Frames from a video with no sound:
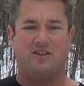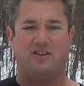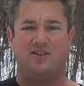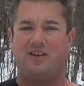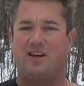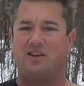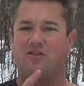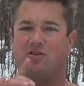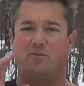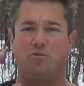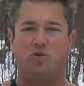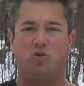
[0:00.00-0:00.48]
this.
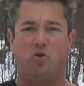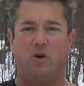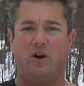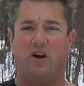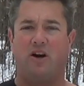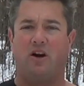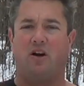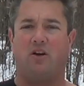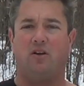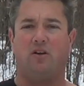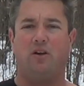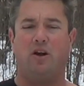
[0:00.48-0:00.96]
Get some
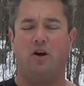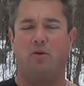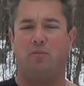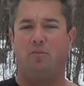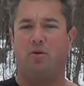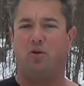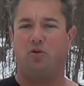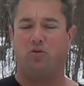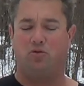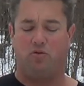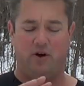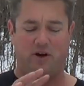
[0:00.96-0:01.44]
$20
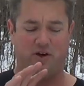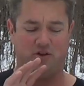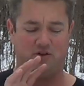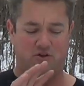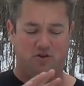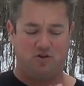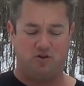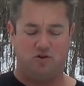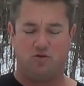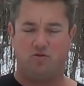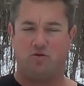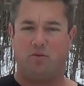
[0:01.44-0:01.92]
Leopold rings
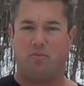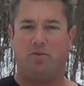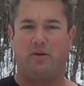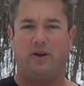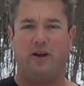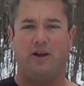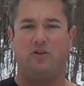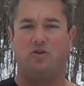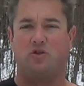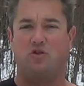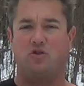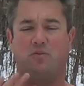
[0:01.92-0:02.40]
and just
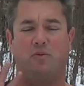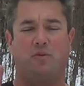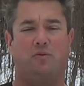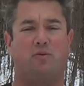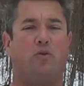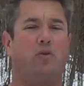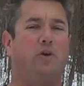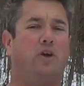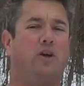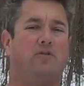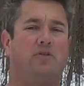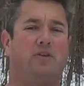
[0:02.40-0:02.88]
replace this
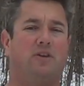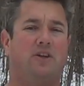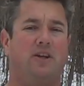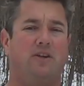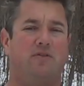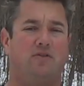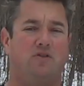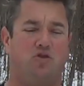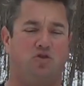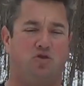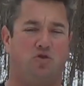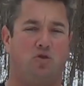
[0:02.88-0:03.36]
before you even
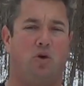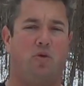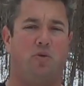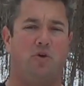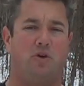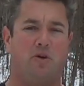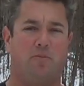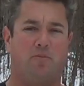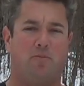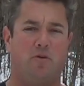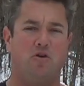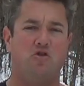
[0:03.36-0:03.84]
leave the store
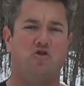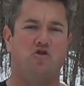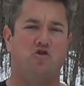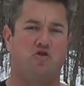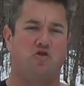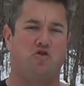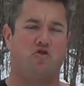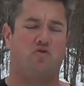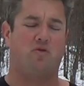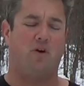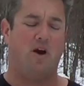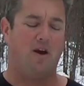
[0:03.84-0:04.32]
when you purchase
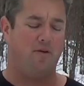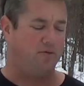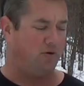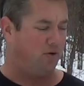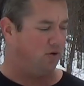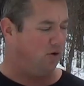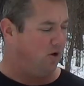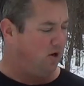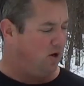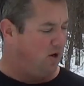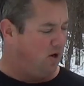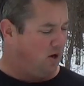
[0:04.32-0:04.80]
this rifle.